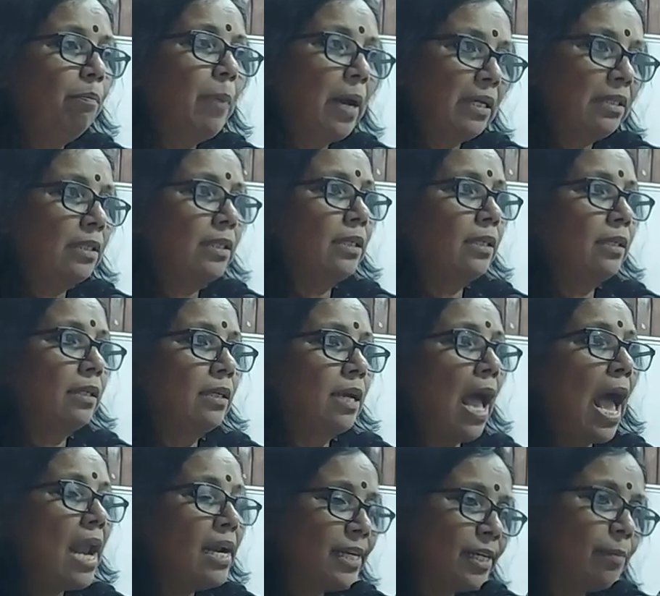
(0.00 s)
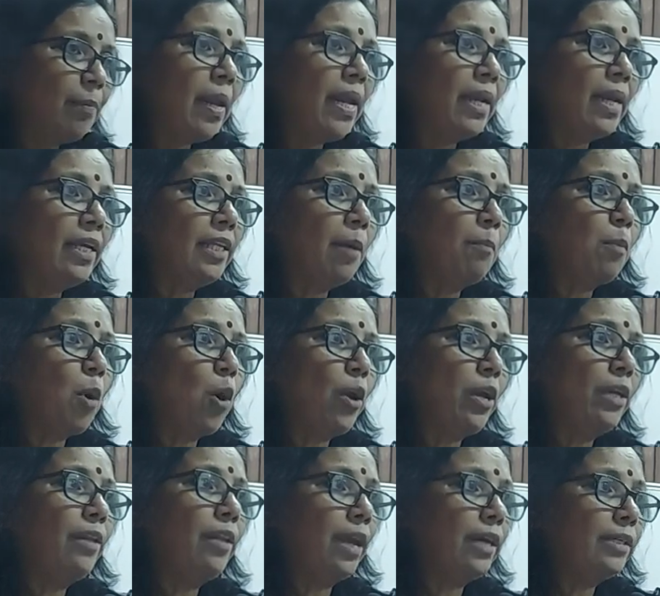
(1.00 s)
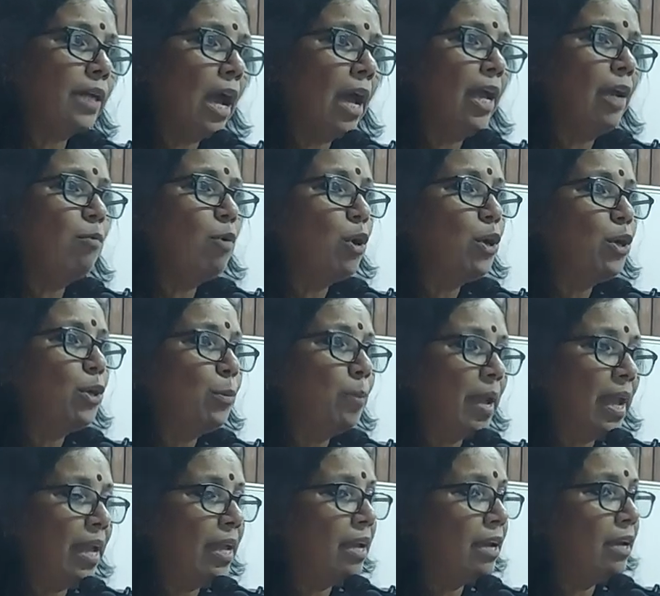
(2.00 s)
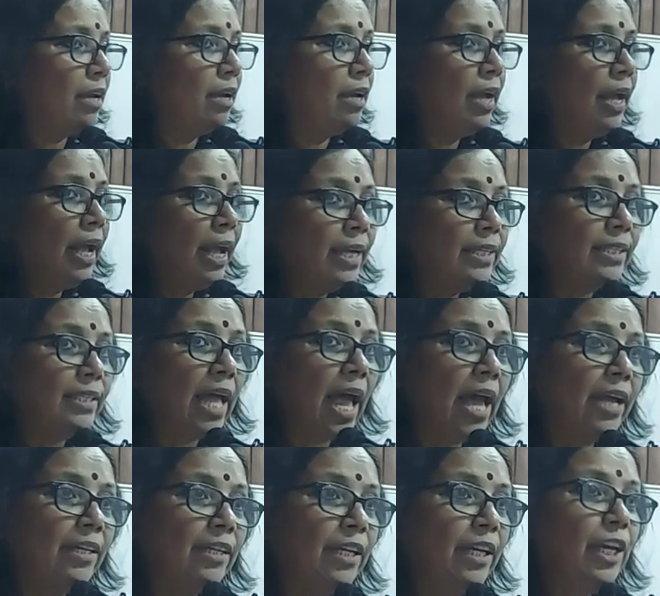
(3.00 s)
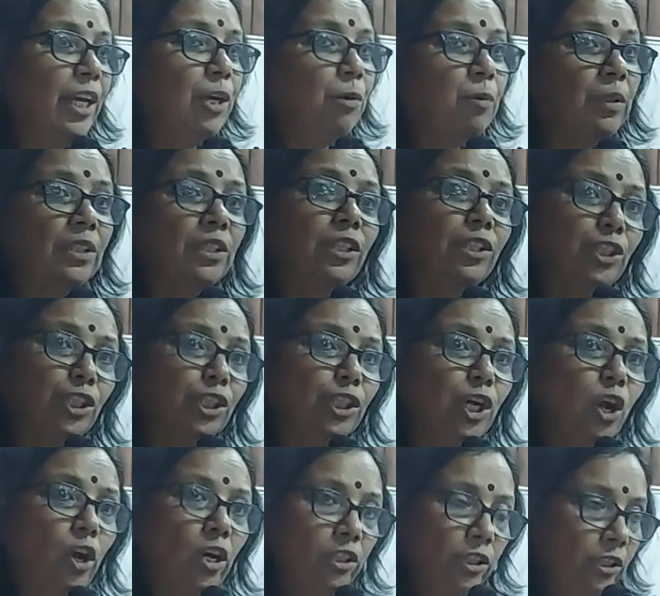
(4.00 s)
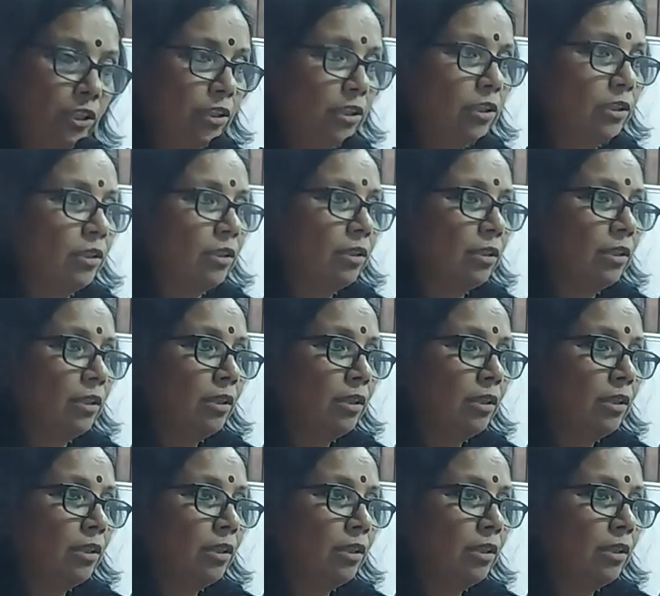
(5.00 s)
But ultimately the point that I want to make is that he was a genealogist.